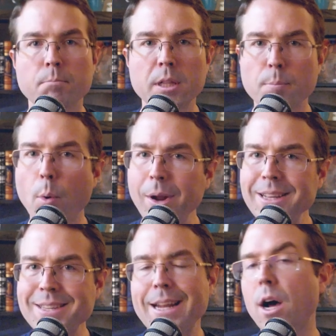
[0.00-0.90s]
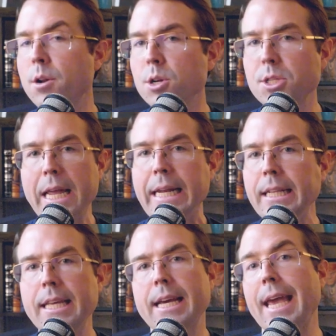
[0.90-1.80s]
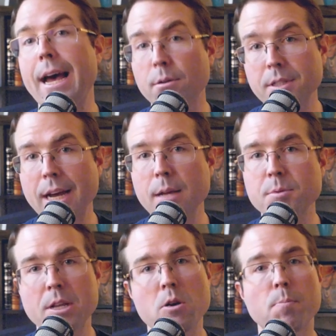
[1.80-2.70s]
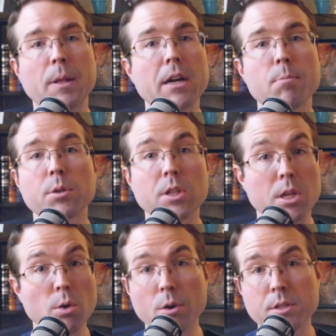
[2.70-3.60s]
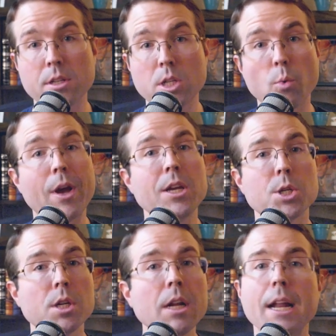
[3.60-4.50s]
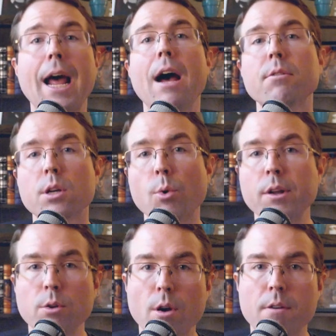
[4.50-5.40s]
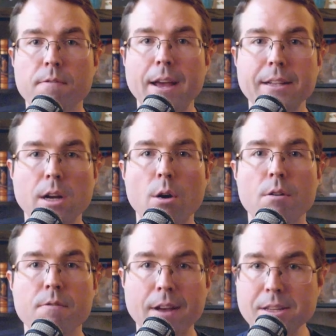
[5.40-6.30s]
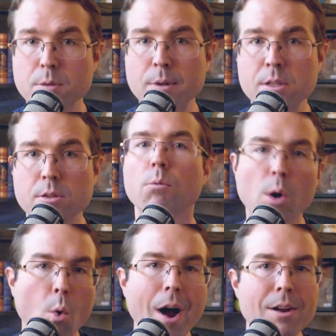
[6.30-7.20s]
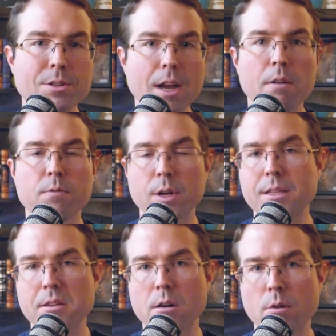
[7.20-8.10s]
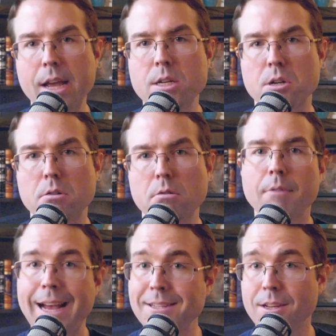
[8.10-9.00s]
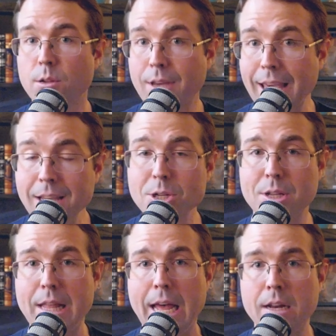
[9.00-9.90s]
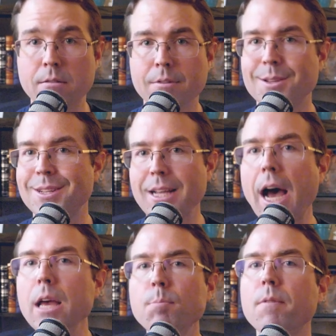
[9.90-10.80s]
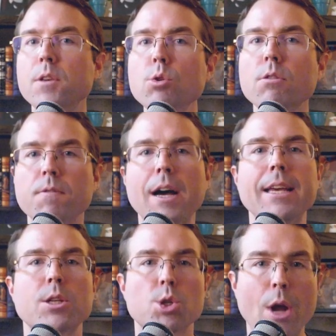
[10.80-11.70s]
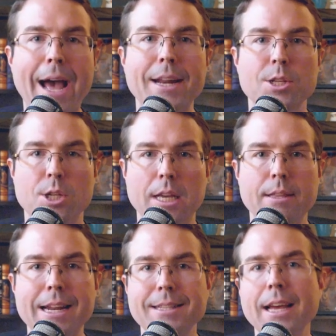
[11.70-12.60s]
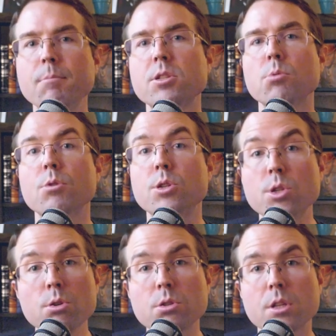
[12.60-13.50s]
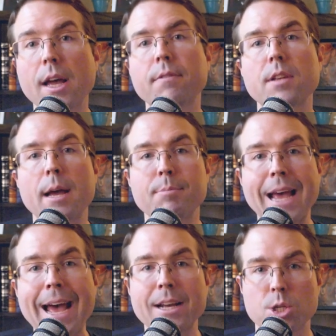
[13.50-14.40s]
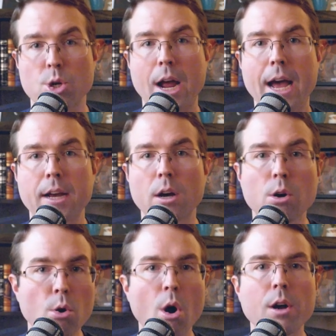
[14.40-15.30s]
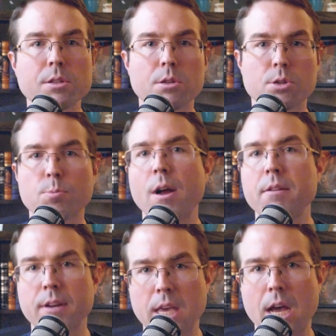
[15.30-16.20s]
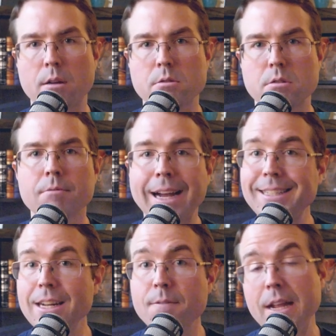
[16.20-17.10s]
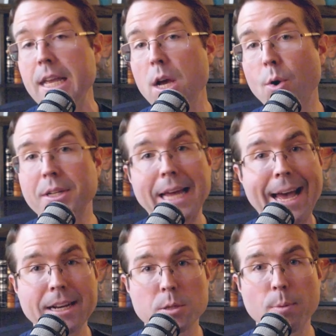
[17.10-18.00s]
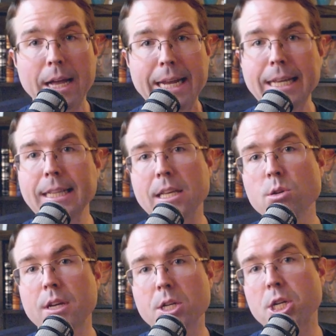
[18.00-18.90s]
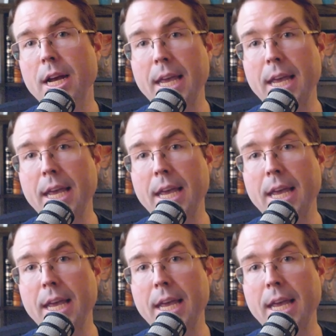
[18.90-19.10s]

but the point is that understanding the account types that are applicable to your situation and how they're going to affect our investments requires careful consideration. Asset location, then, is a type of unifying strategy that attempts to reduce lifetime tax drag across your spread of accounts. I did a video on tax planning that you can check